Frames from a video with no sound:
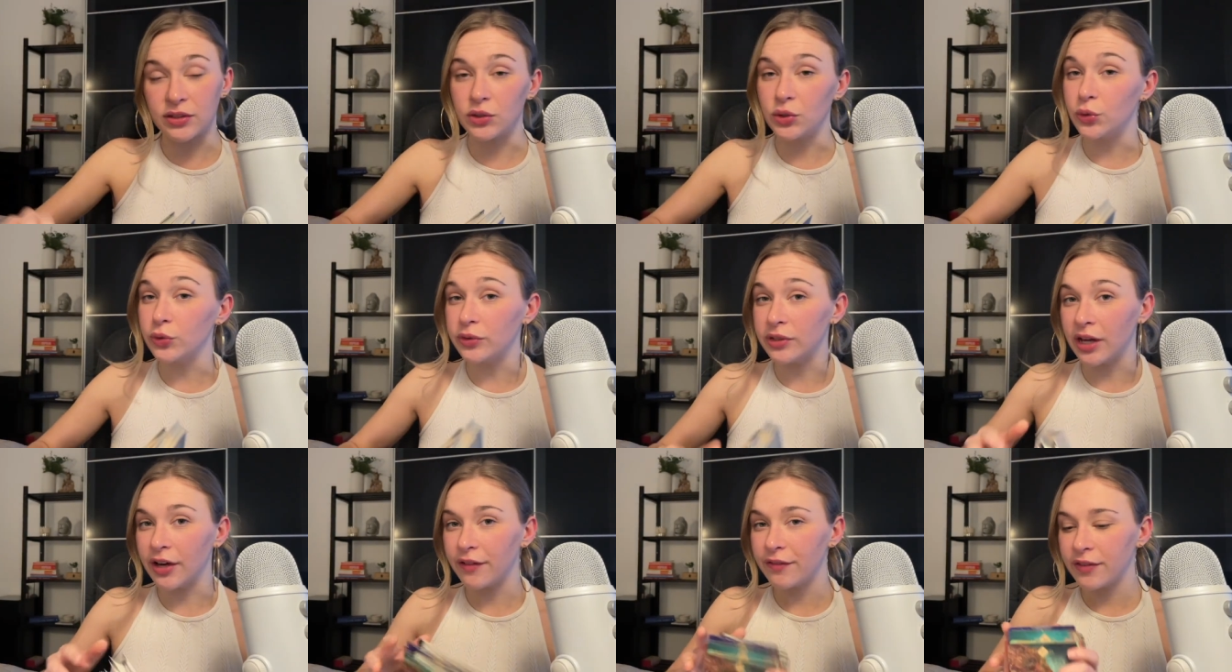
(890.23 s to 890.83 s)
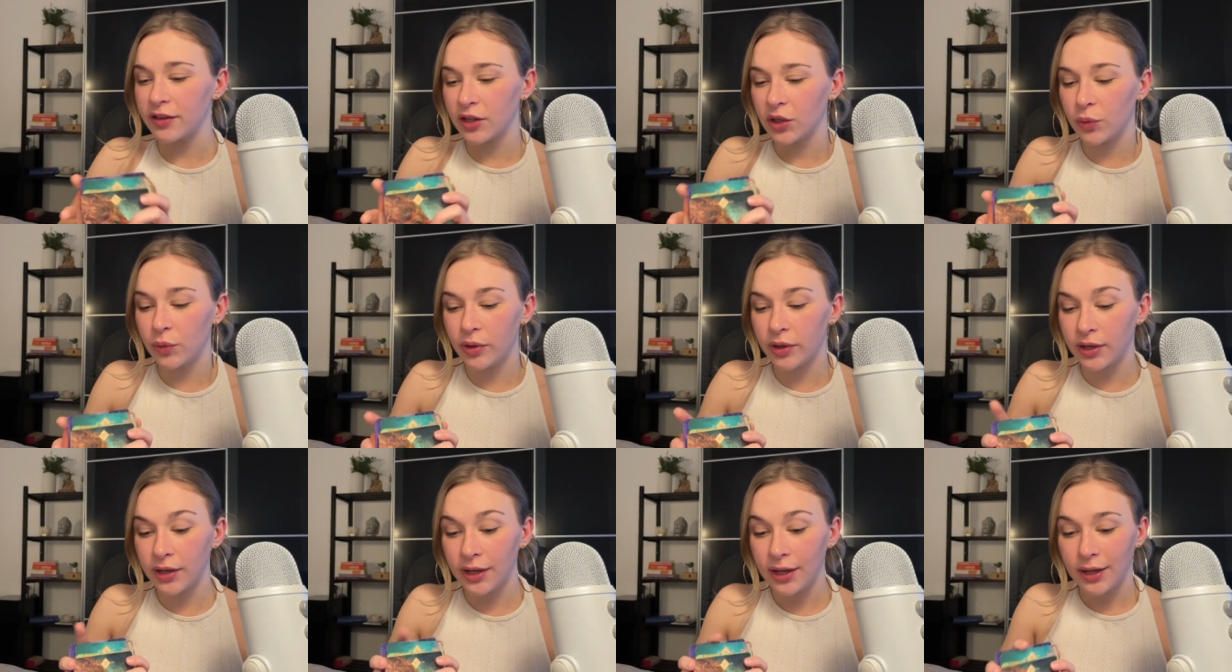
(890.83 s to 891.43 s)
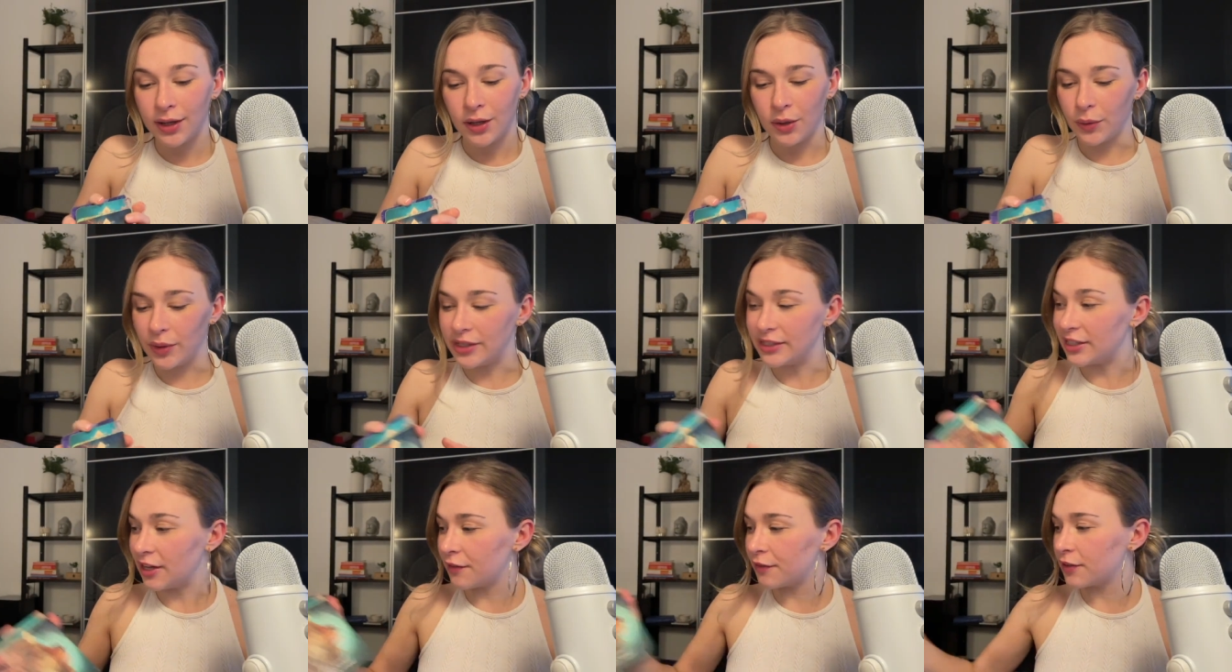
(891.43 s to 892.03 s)
new love that you want,
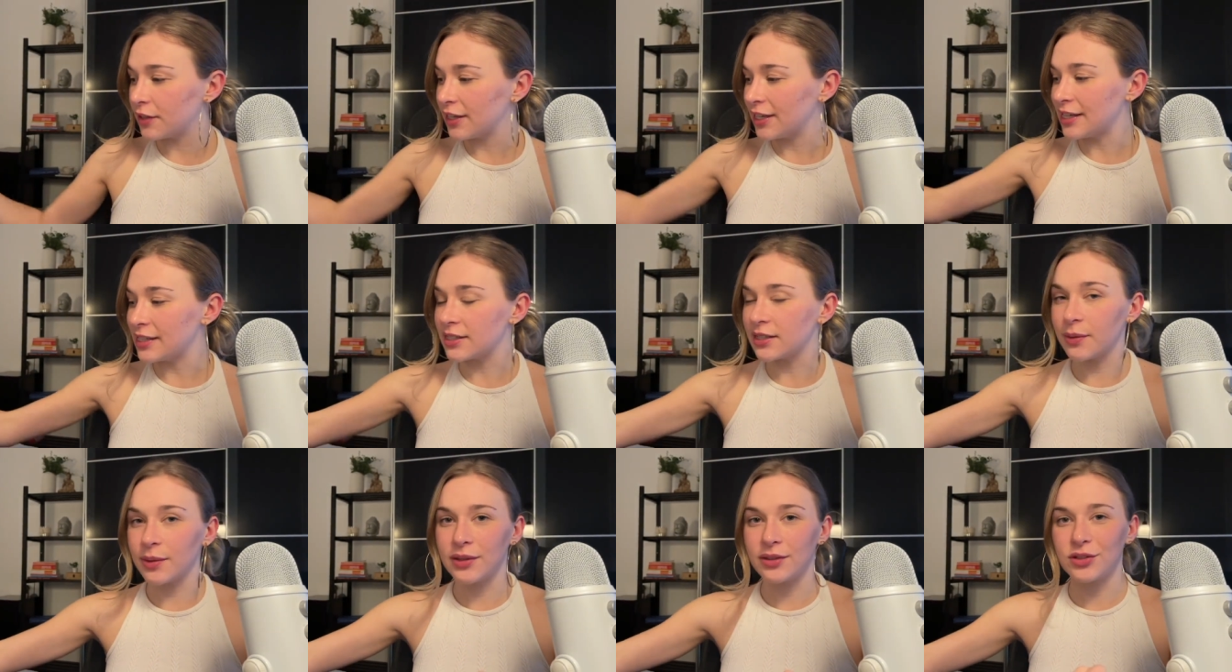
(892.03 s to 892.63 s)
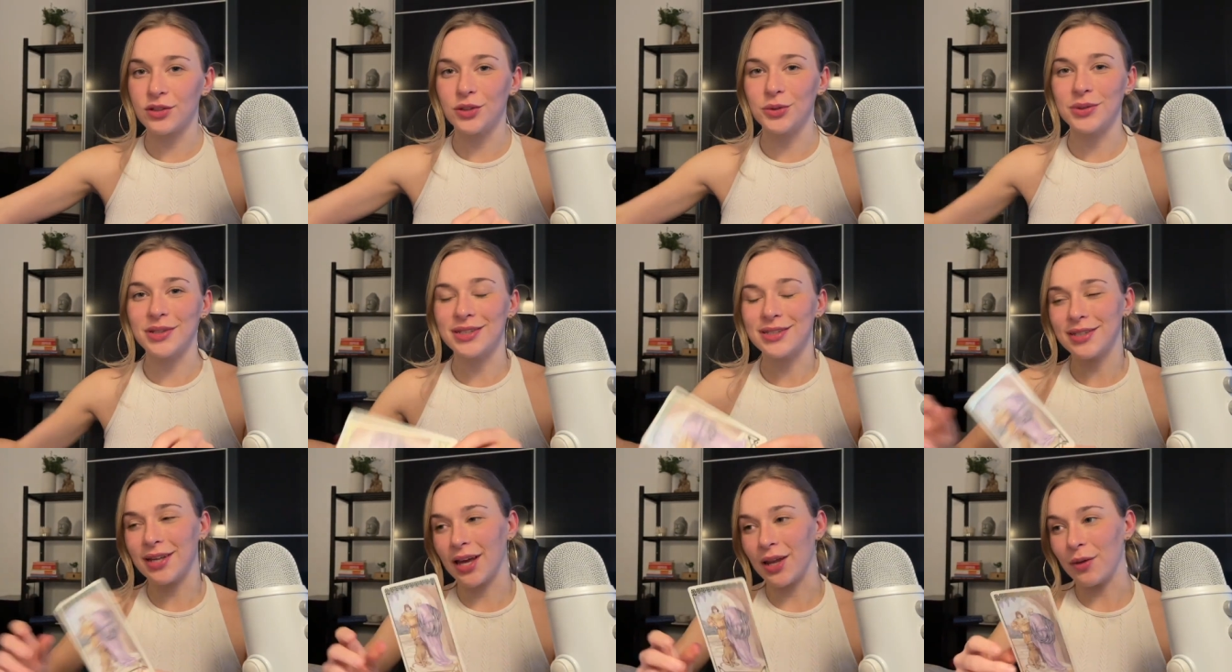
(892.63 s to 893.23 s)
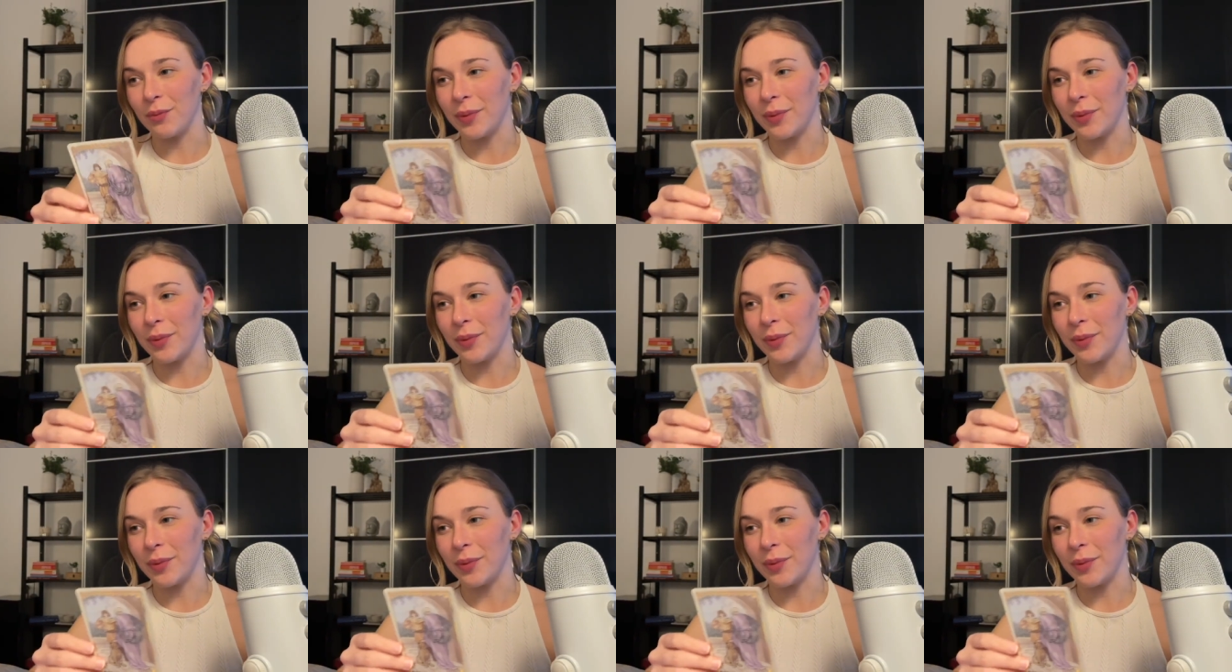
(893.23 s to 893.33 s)
it definitely has something to do with this 10 of